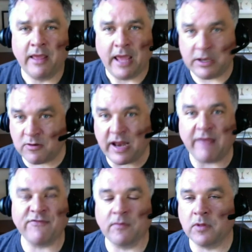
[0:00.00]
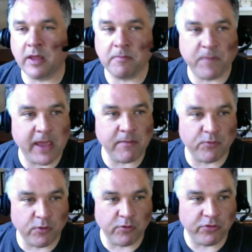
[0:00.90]
And you could have someone like Babe
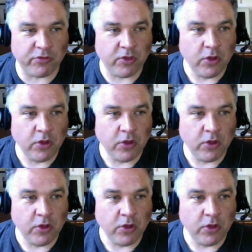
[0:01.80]
Ruth,